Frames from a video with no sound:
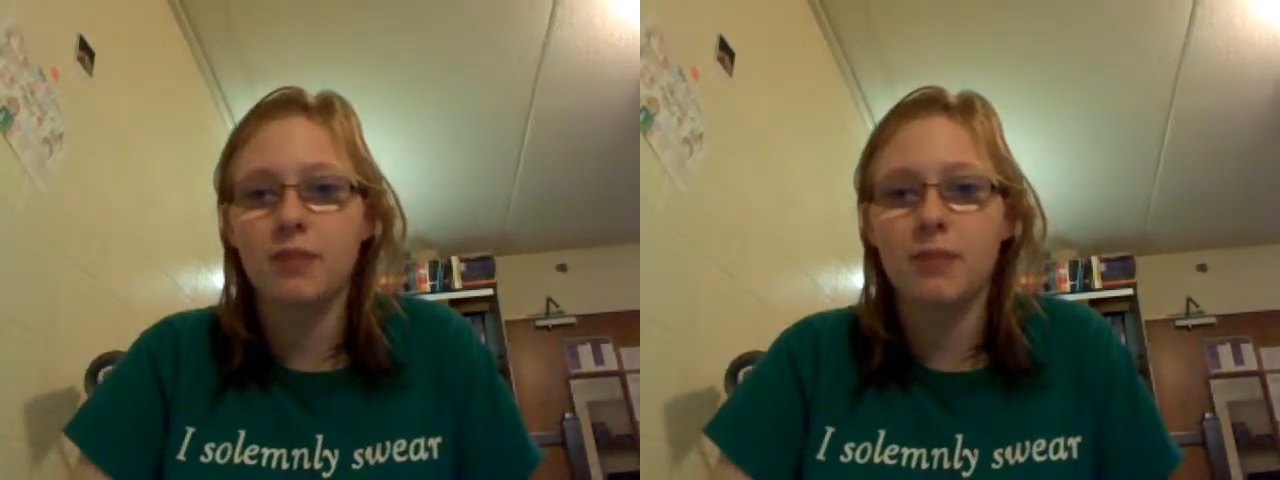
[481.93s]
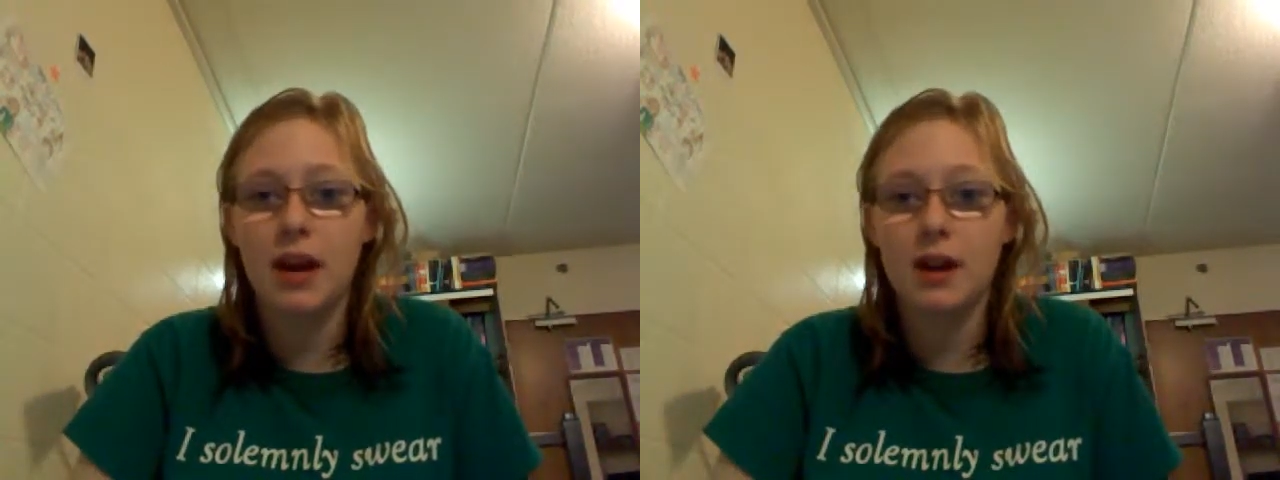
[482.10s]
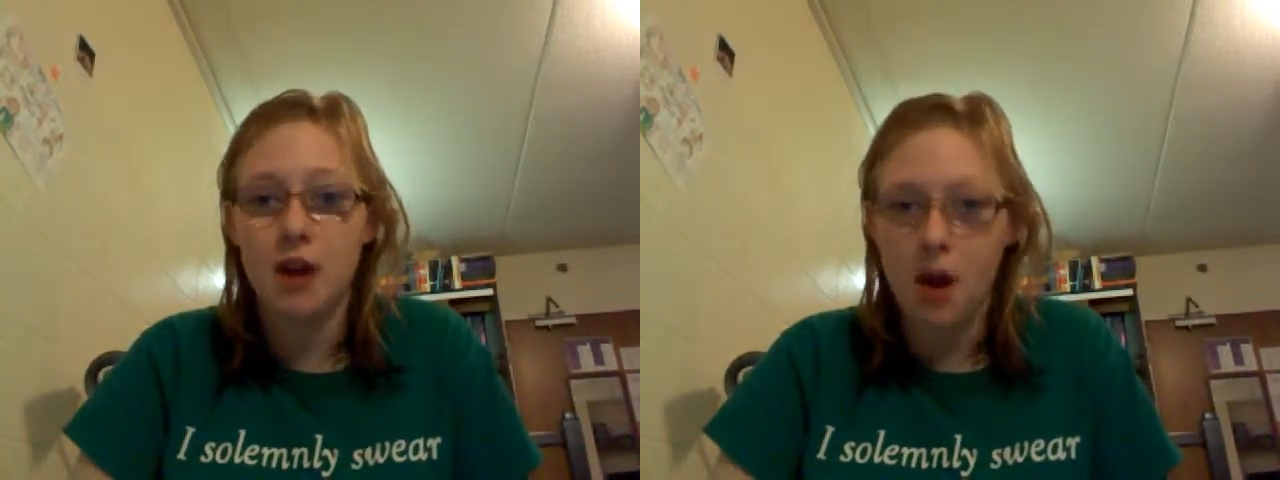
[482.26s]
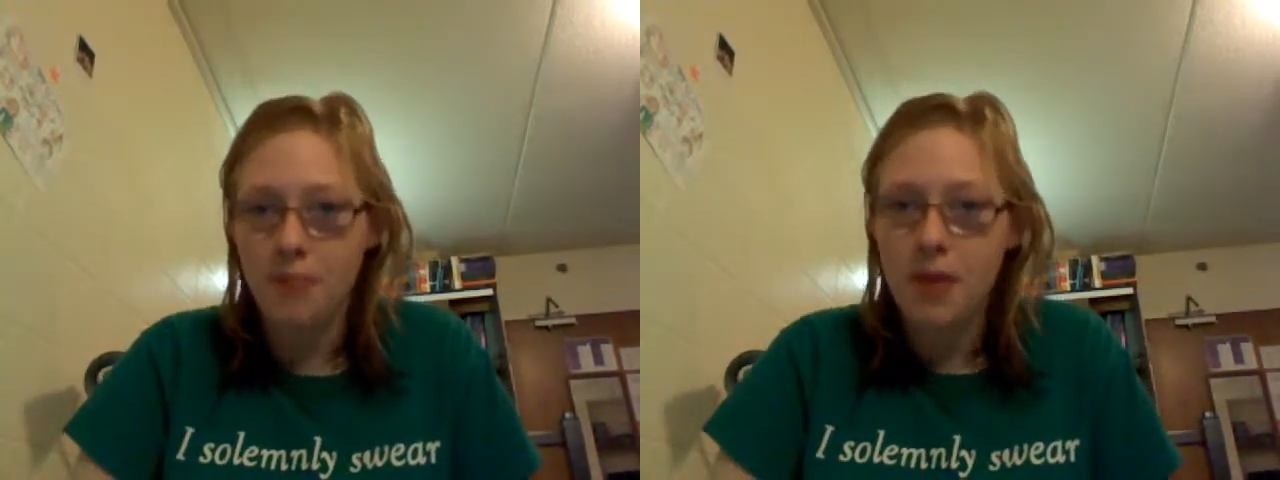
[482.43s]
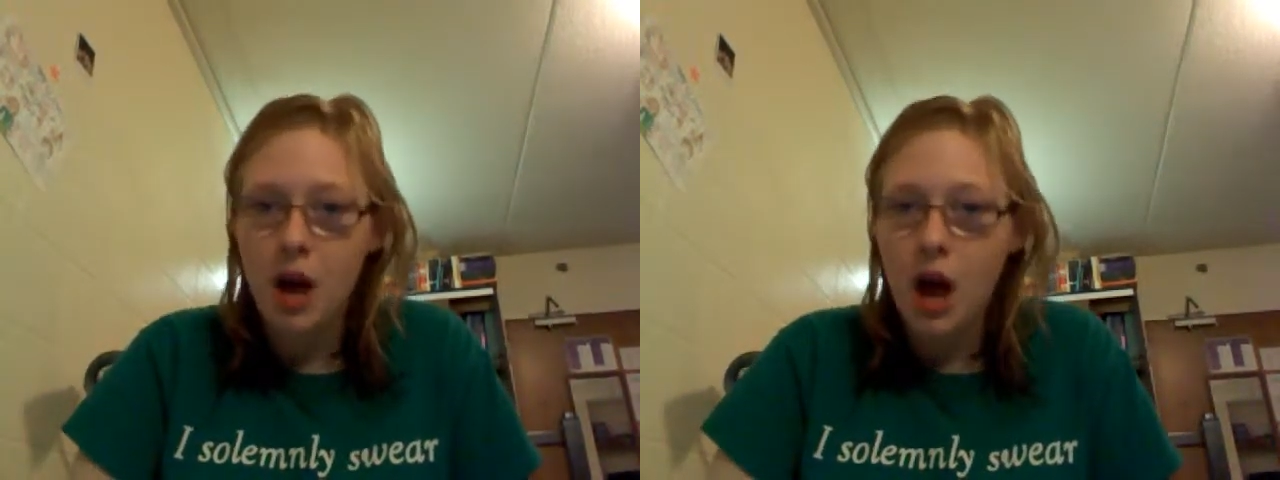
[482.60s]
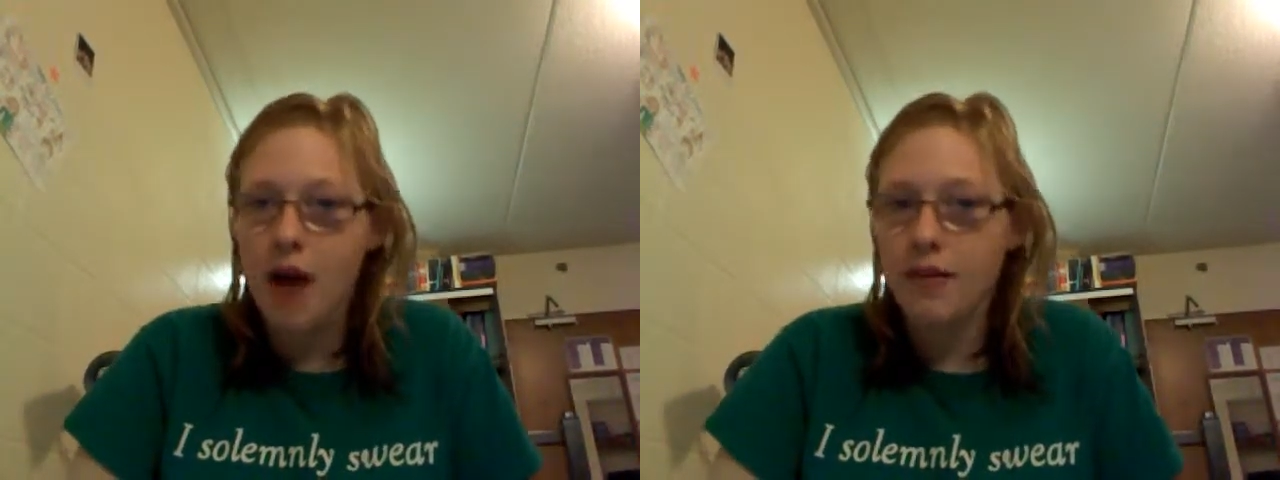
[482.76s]
but I don't
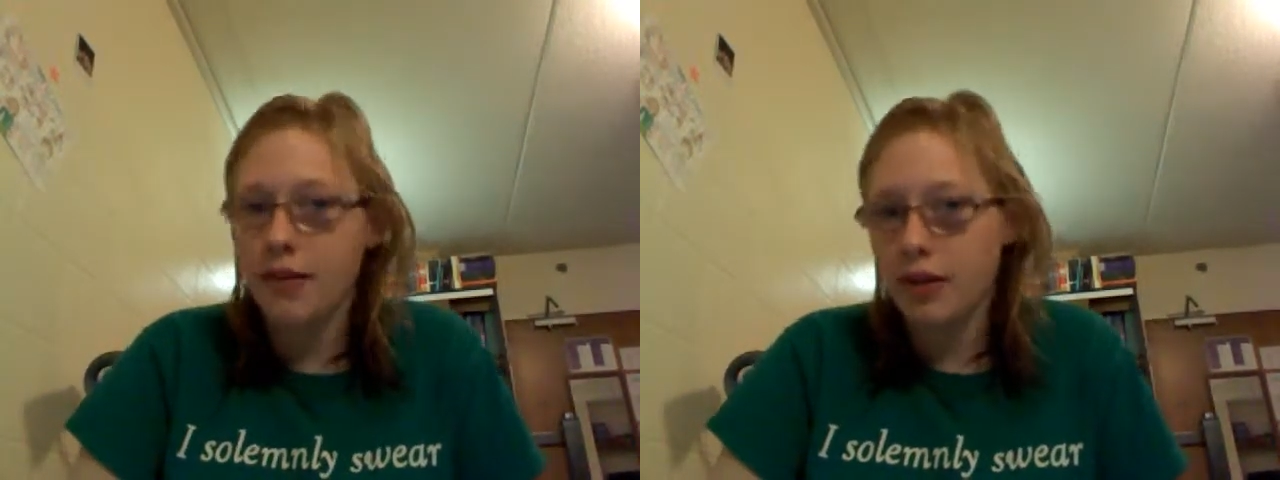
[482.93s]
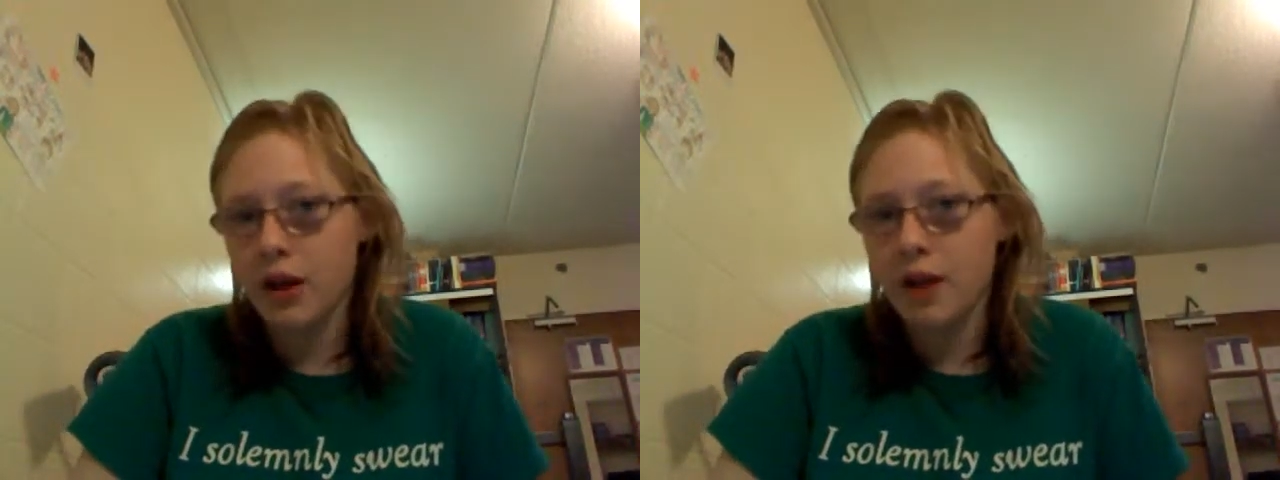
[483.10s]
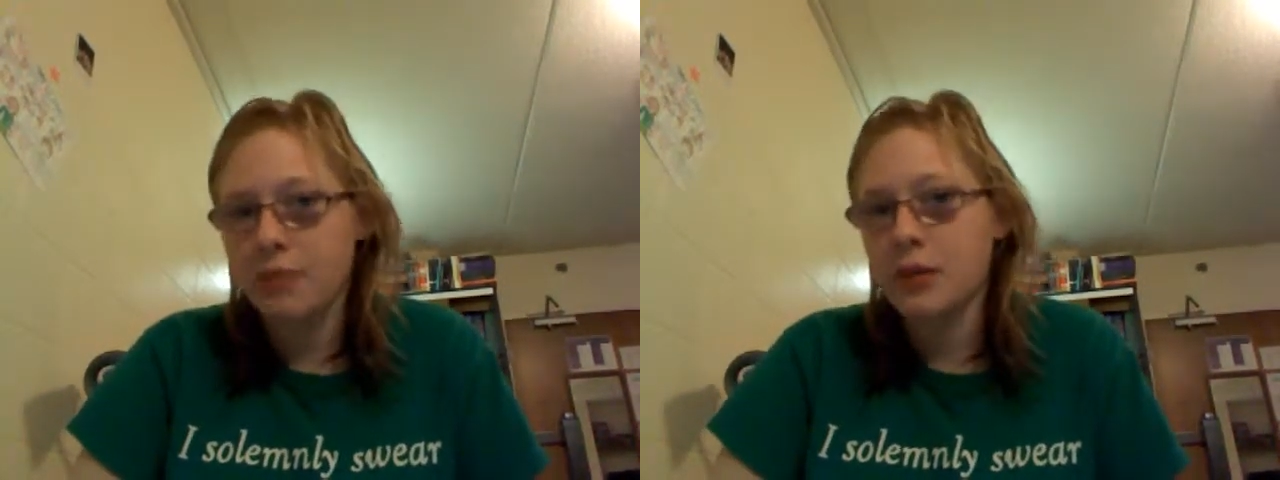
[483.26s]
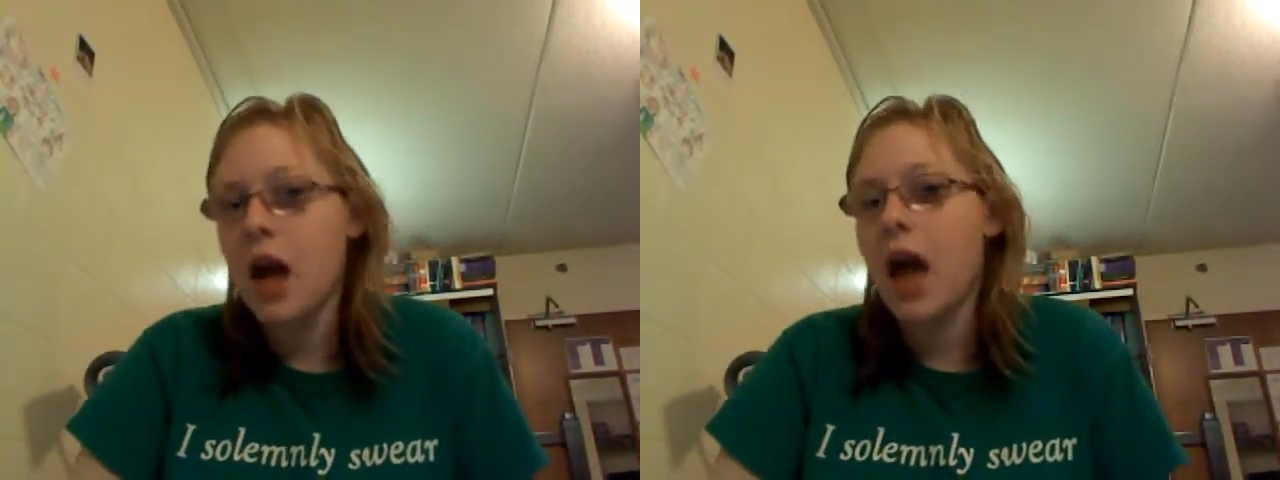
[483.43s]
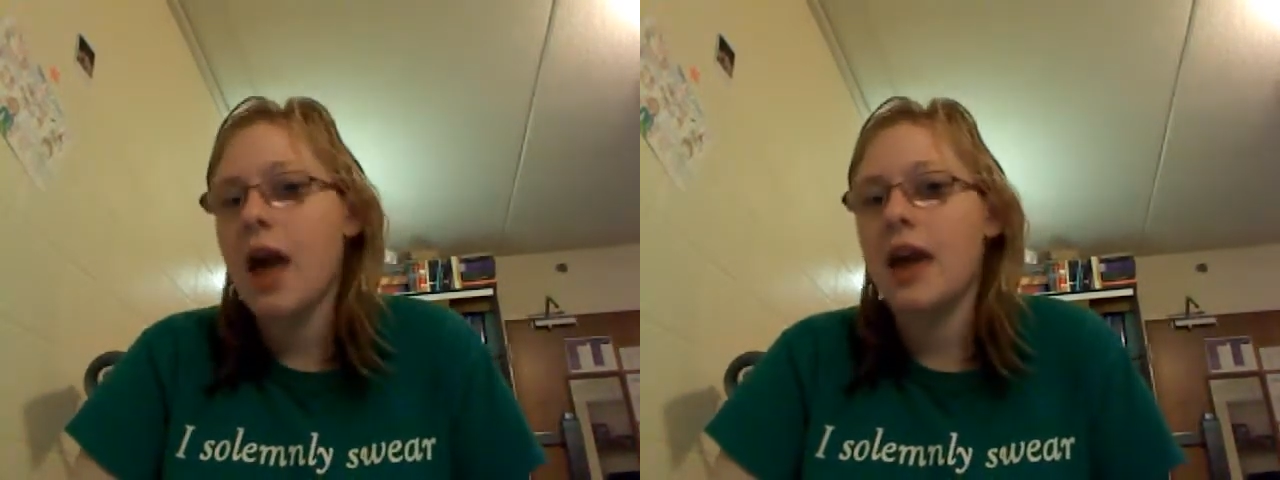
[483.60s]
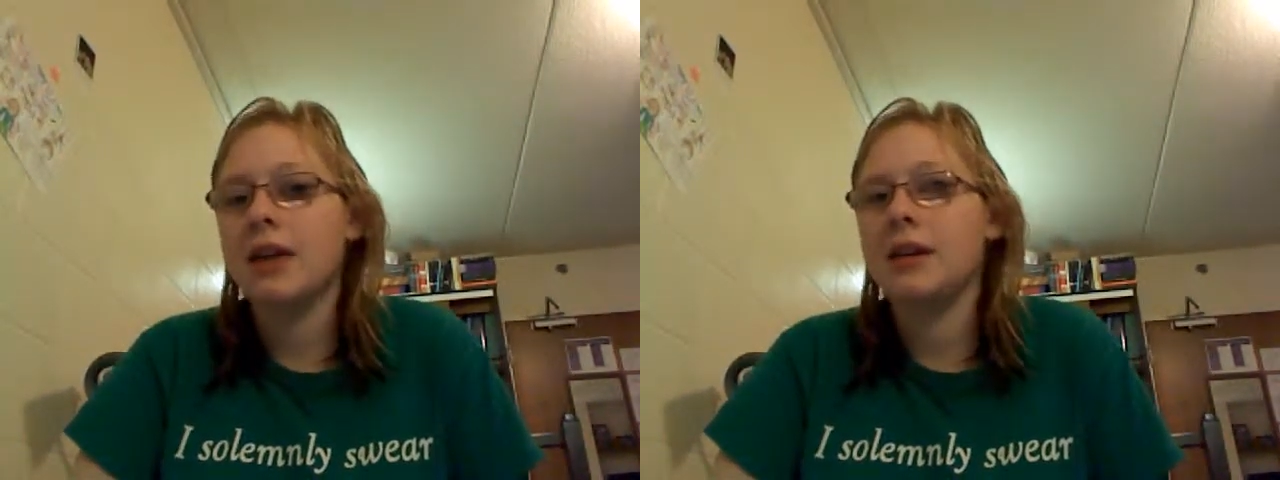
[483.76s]
have other clubs,
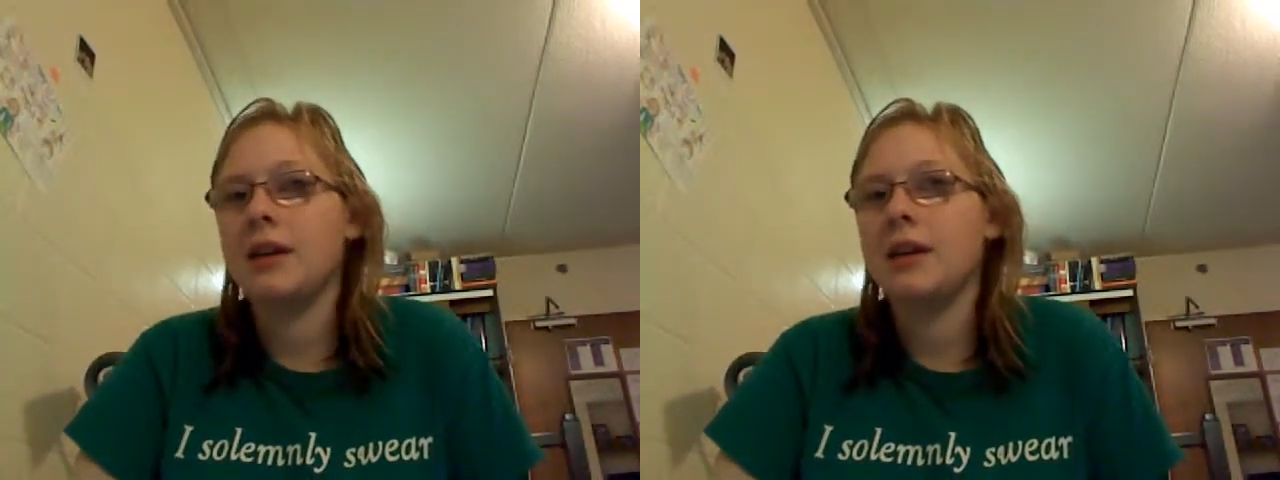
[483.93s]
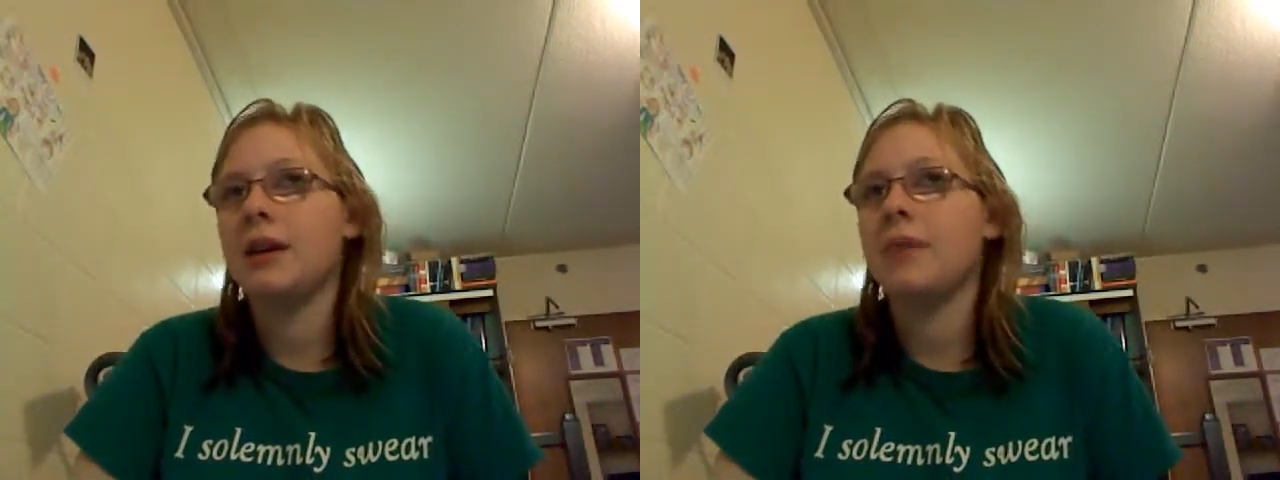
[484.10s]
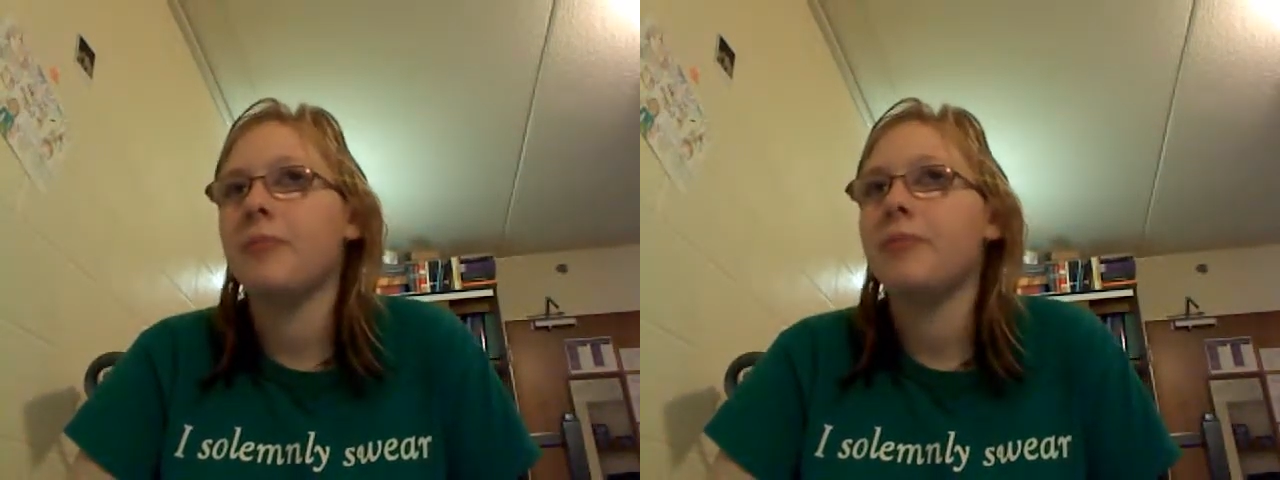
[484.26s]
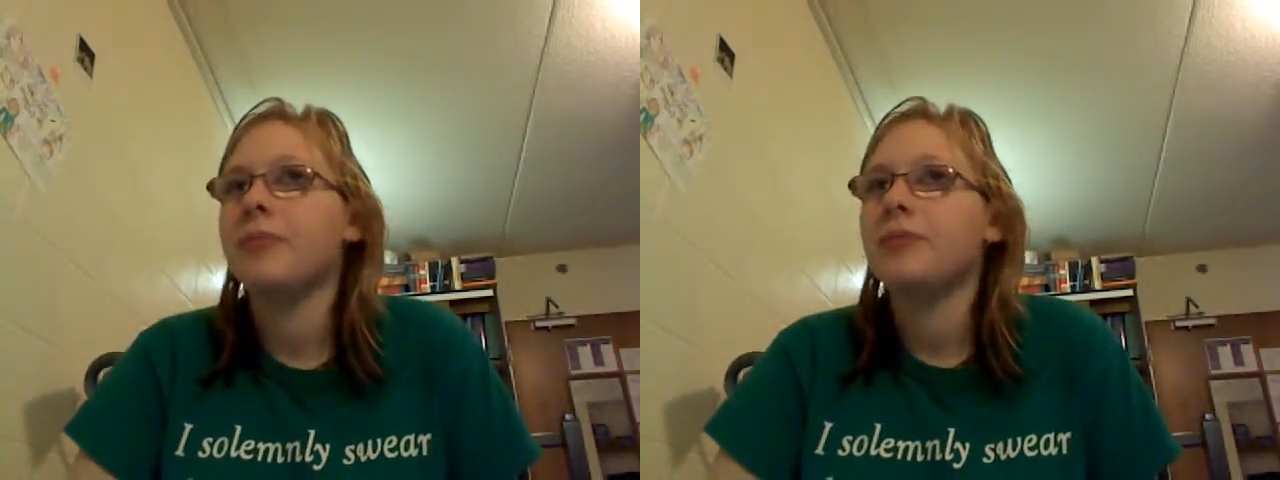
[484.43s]
and